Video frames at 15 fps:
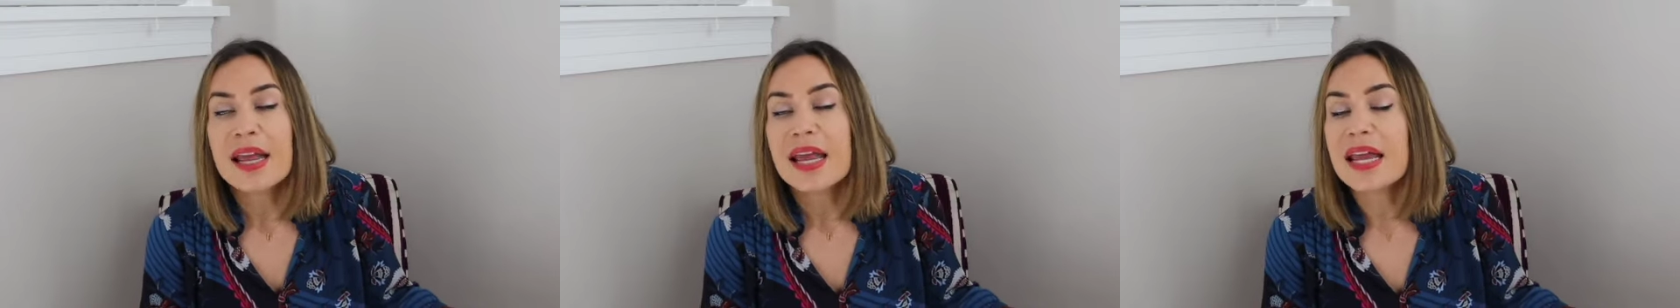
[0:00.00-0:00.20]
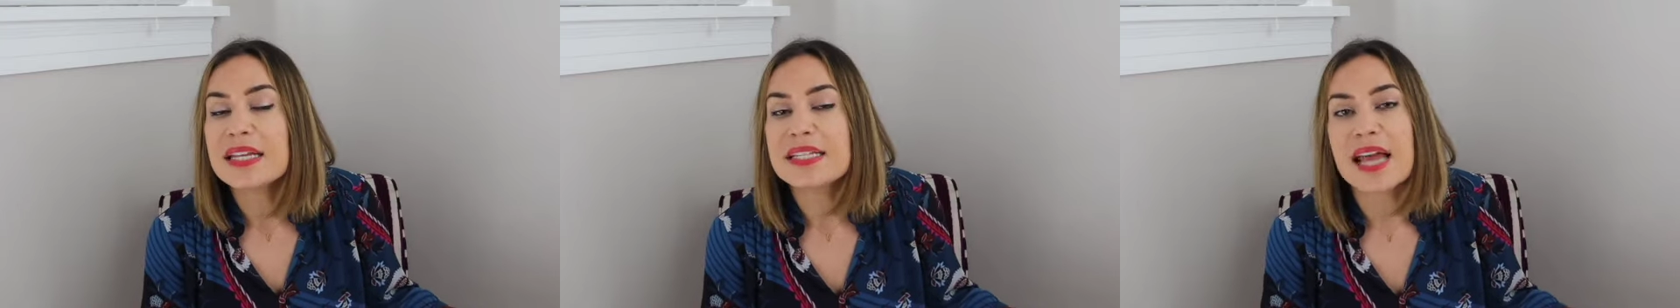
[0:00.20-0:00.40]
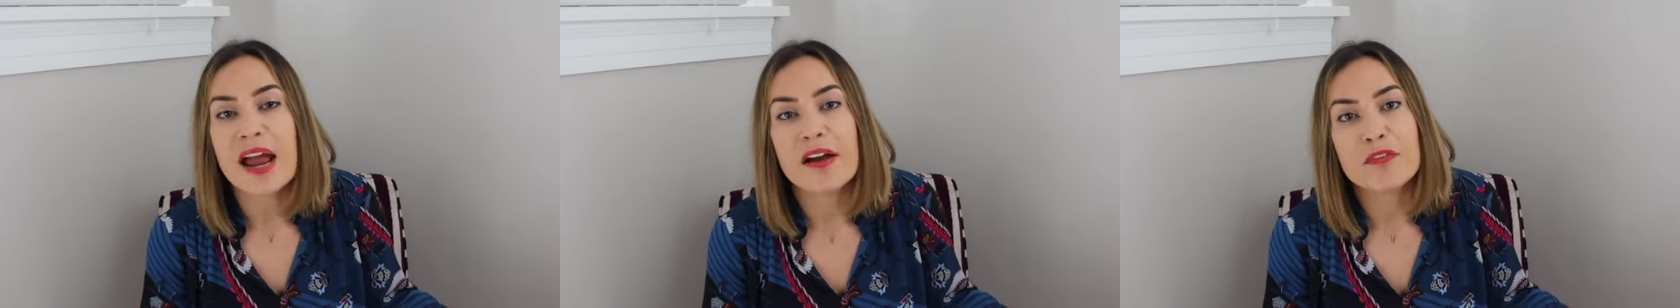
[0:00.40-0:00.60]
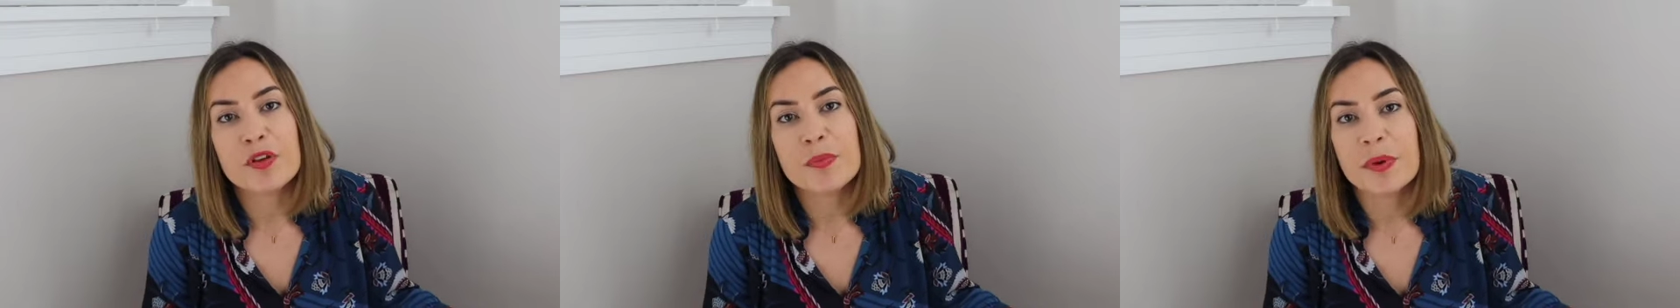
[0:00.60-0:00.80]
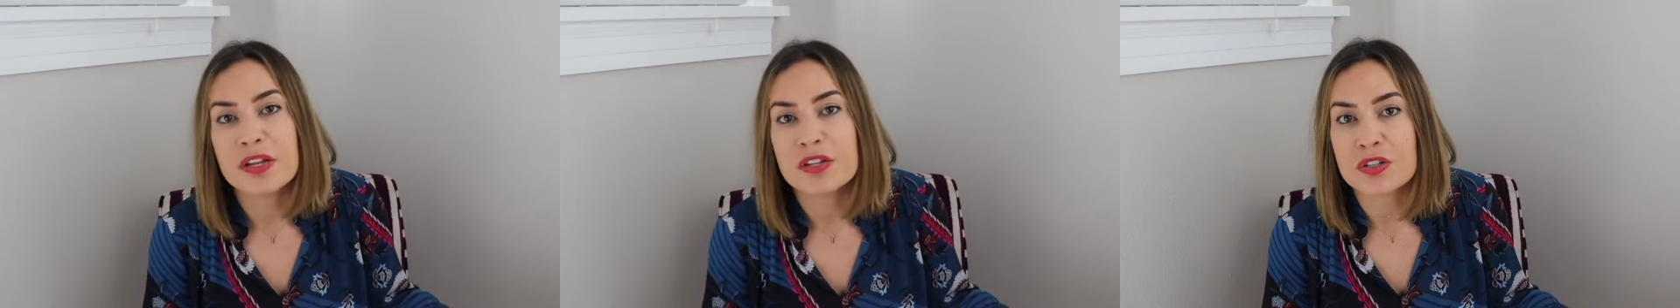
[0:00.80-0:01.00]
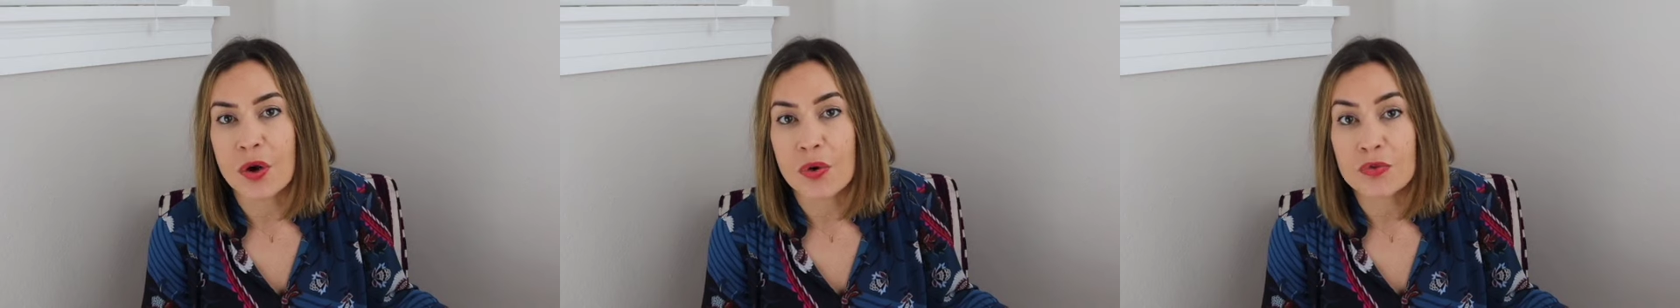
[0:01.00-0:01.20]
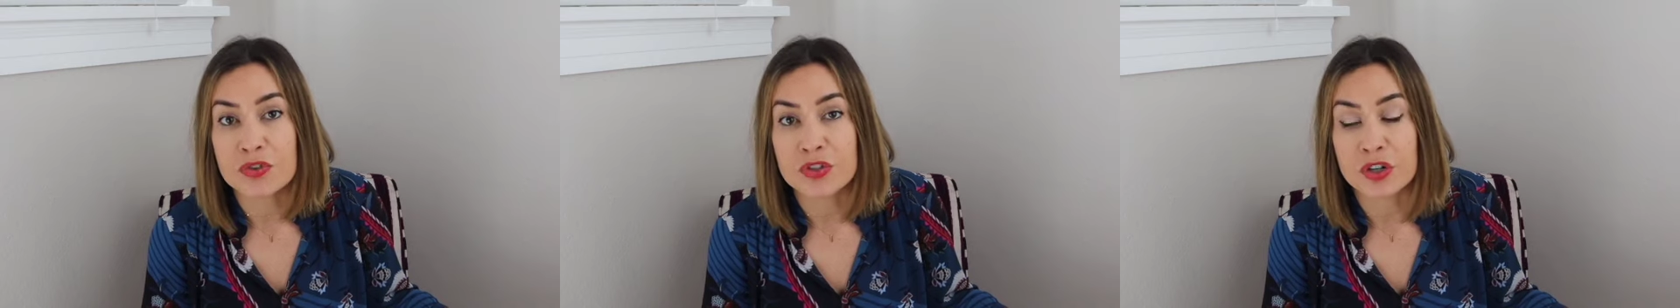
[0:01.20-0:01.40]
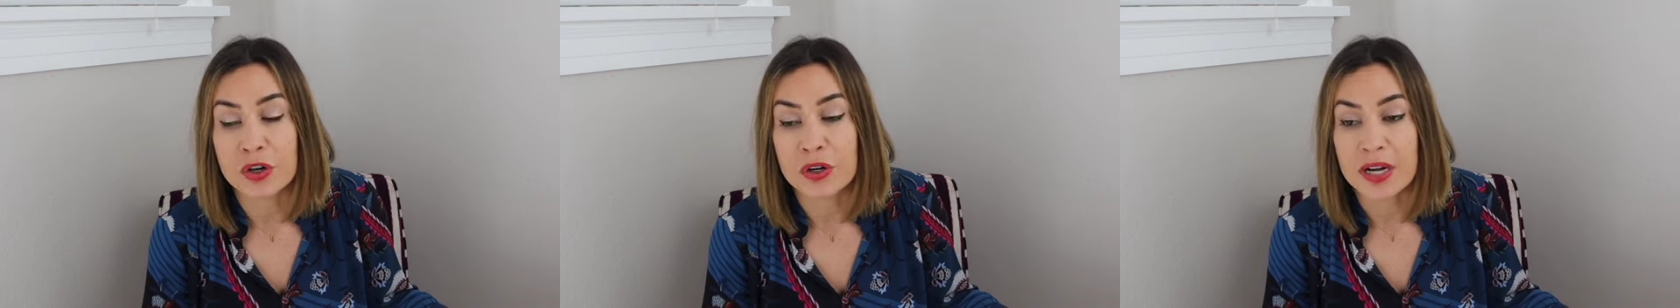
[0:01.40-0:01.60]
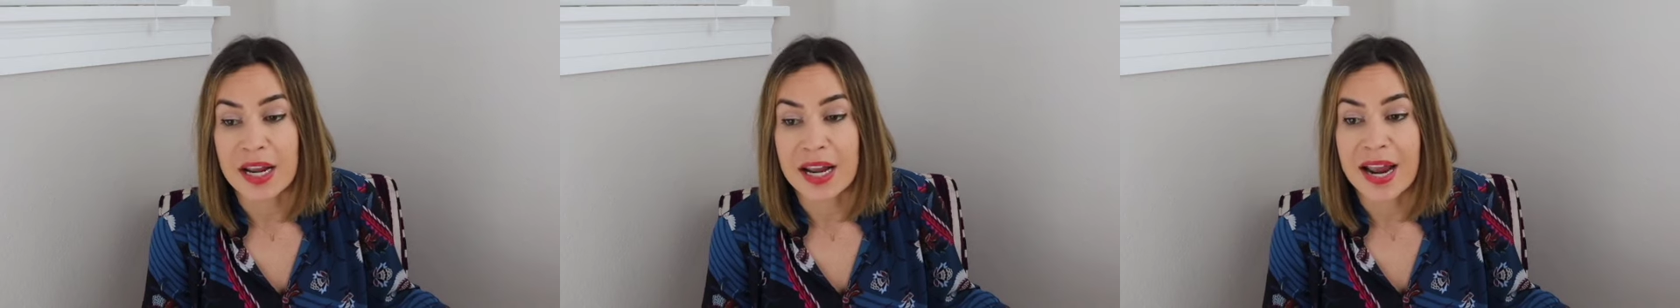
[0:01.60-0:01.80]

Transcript: it's everybody's own journey.